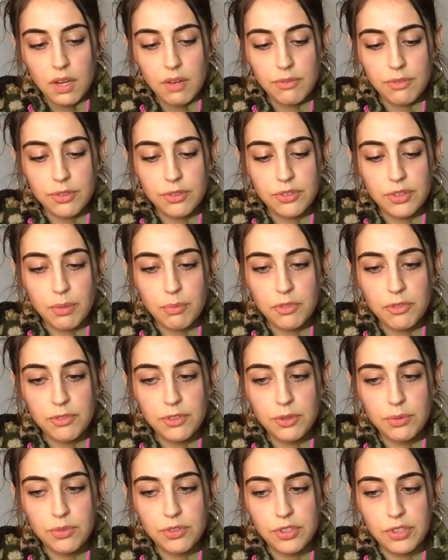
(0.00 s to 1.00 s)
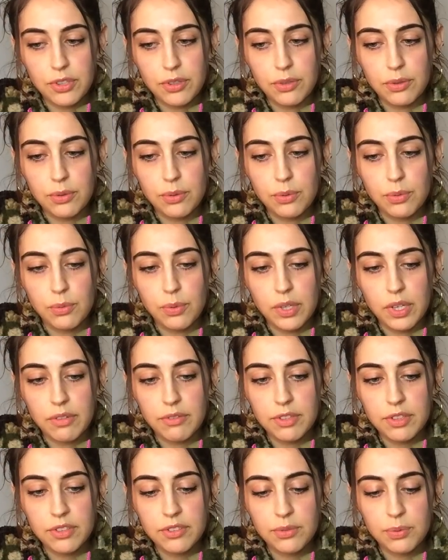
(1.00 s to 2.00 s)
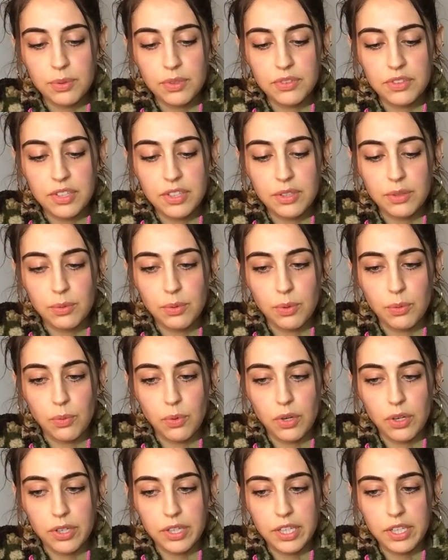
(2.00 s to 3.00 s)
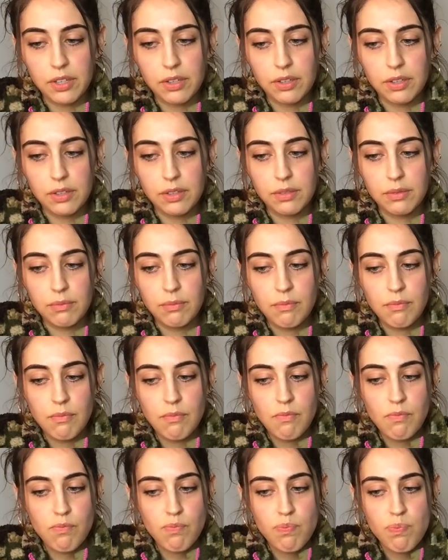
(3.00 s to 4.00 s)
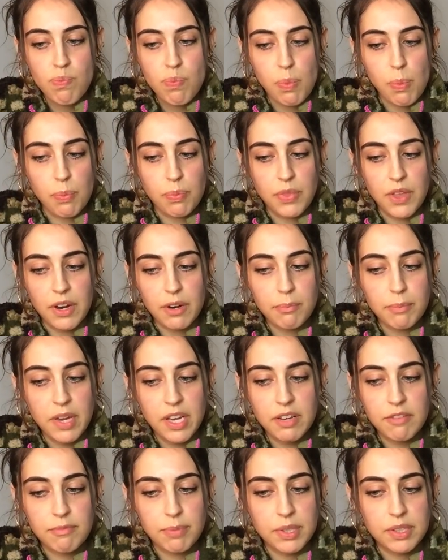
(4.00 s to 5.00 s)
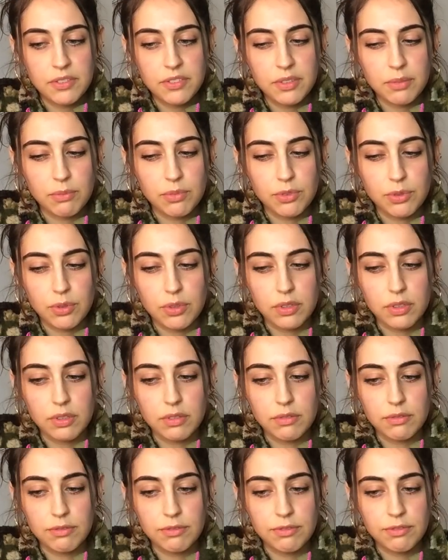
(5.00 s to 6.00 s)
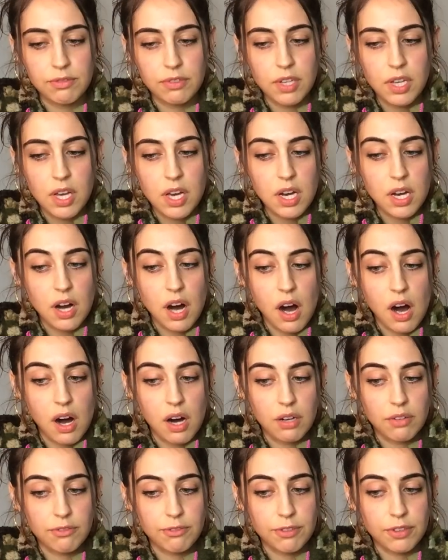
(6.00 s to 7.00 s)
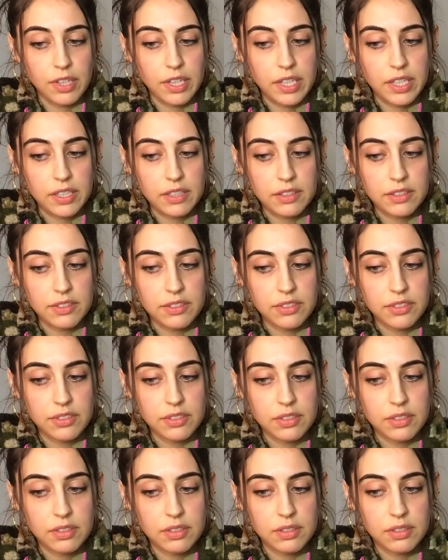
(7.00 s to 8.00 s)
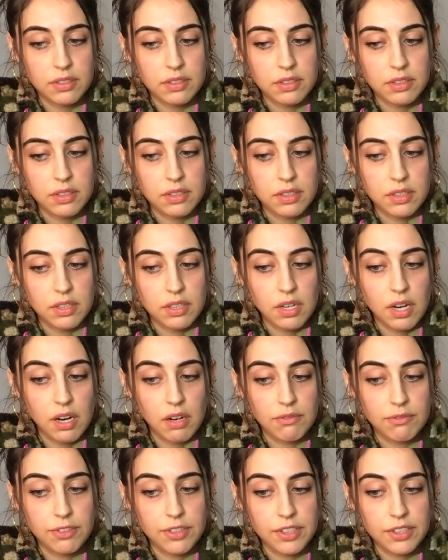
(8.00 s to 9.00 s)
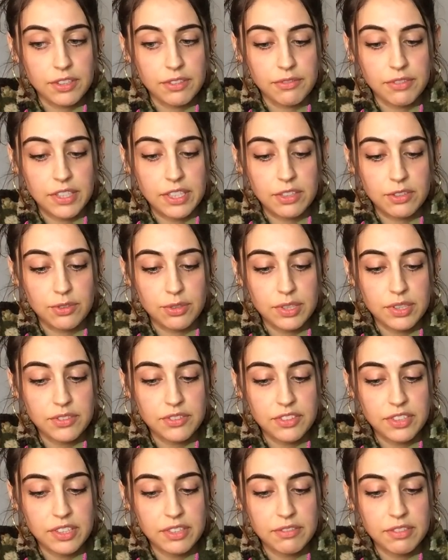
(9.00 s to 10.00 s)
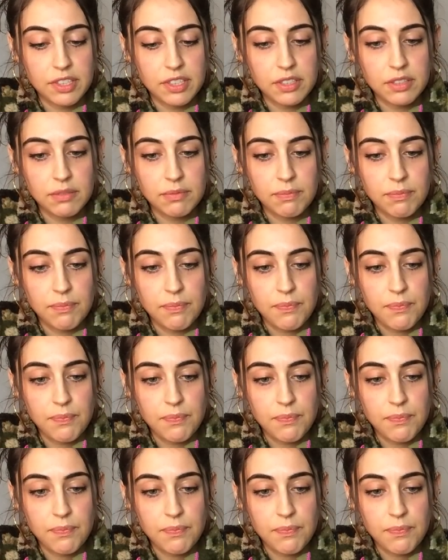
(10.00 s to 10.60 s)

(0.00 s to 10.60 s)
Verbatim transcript: For some of you too, whatever this was that you were working on, there may have been some sort of conflict, conflict of interest even.